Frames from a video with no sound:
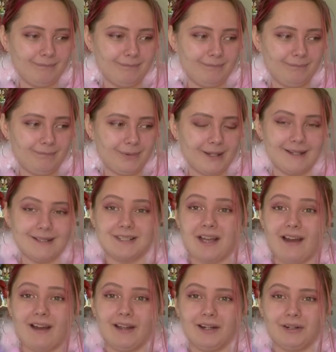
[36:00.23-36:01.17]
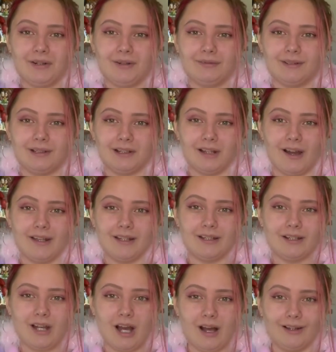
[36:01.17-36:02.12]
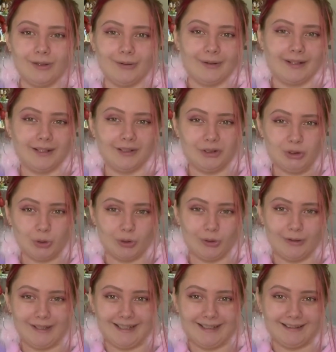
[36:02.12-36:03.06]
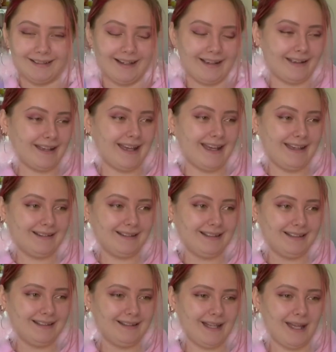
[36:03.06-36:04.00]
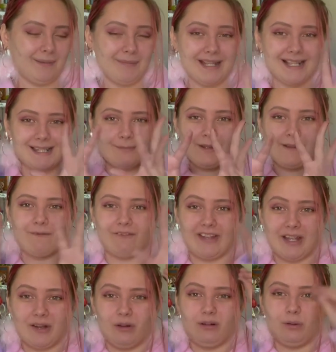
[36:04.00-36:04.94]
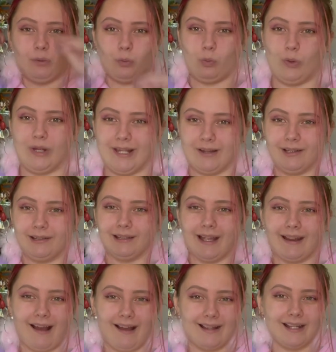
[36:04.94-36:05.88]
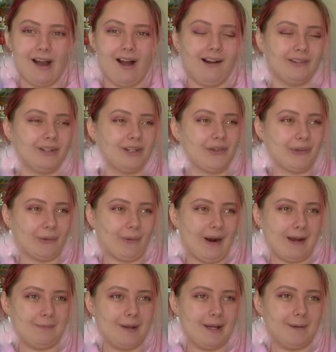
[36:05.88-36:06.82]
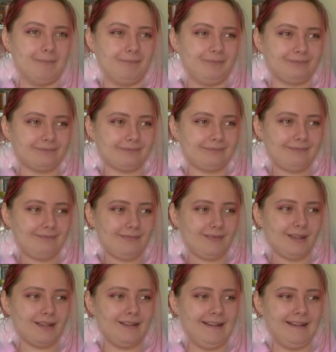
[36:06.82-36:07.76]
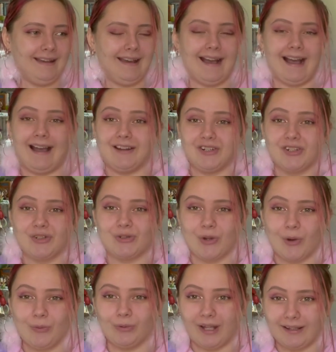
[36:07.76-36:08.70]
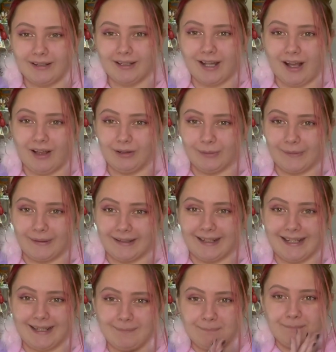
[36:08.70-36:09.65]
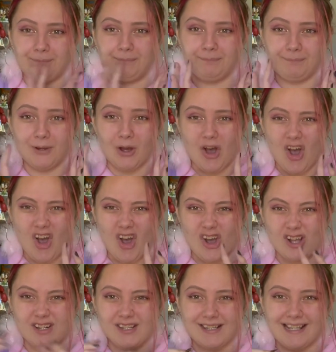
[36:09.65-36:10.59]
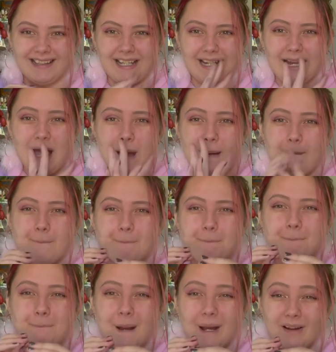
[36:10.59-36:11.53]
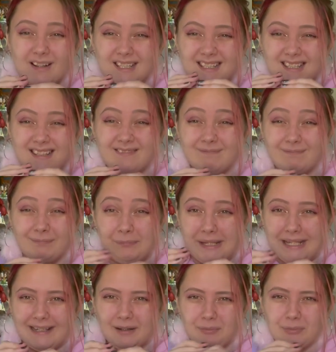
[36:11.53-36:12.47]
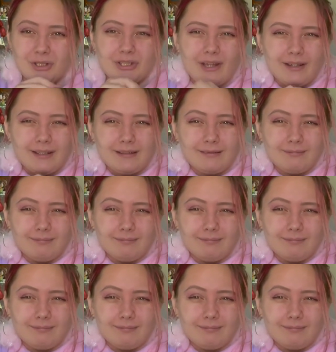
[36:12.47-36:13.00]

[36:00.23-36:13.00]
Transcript: because I don't like colouring and drawing. Like it makes me feel weird. Like I can't describe it. I just don't like colouring. It irks, it like bugs me. I'm just like,